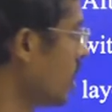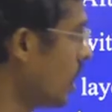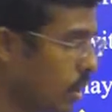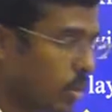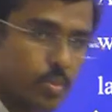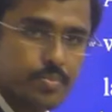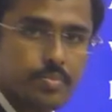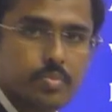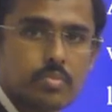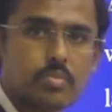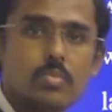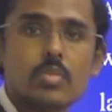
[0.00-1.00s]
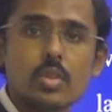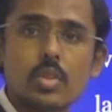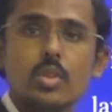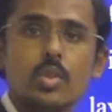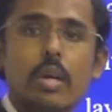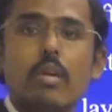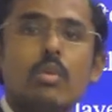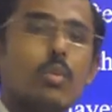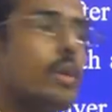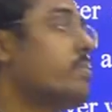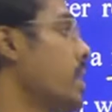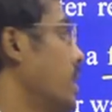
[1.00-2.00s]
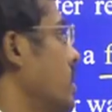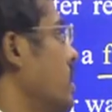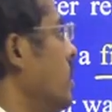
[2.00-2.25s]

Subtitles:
How? So we have to vibrate.